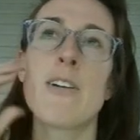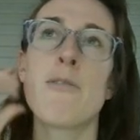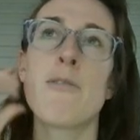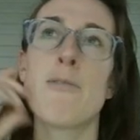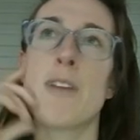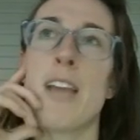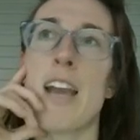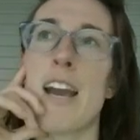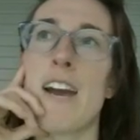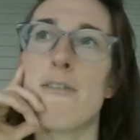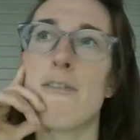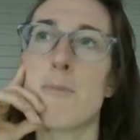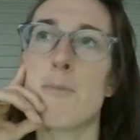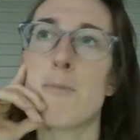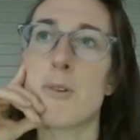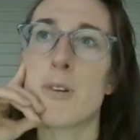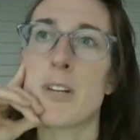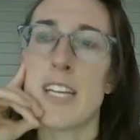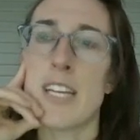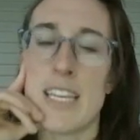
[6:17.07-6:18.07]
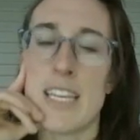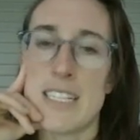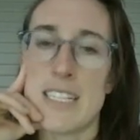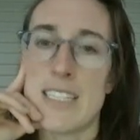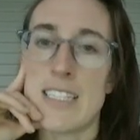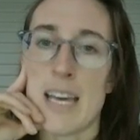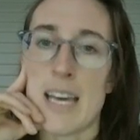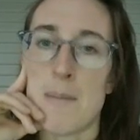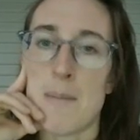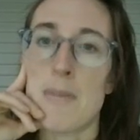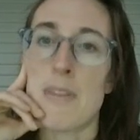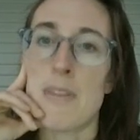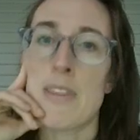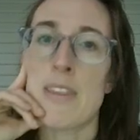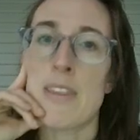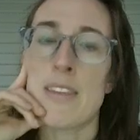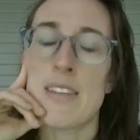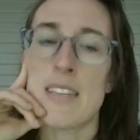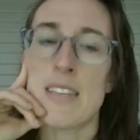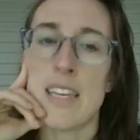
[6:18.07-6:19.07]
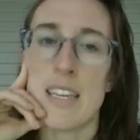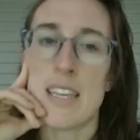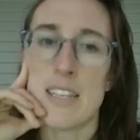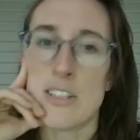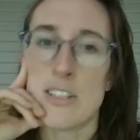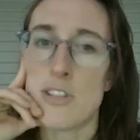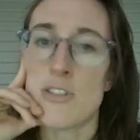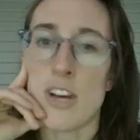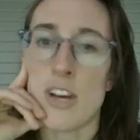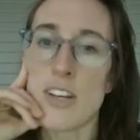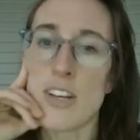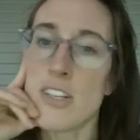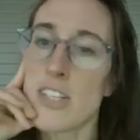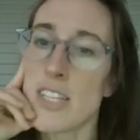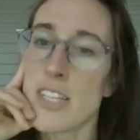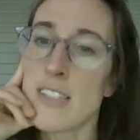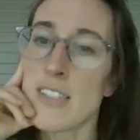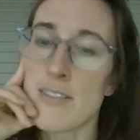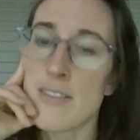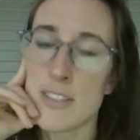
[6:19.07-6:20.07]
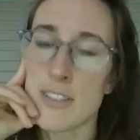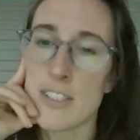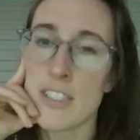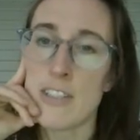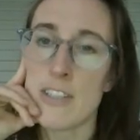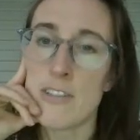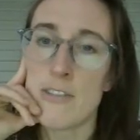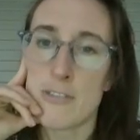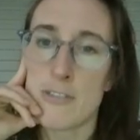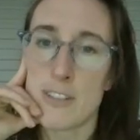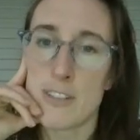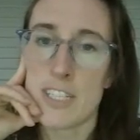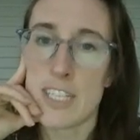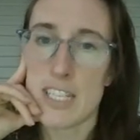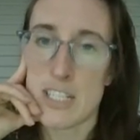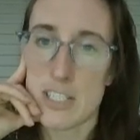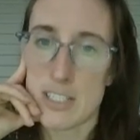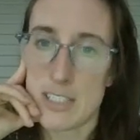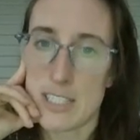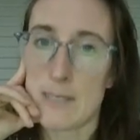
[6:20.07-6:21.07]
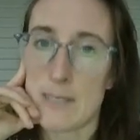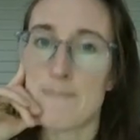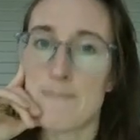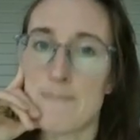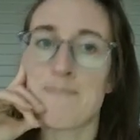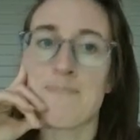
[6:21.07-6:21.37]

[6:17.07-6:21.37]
we have more in-depth instructions for you for each clip.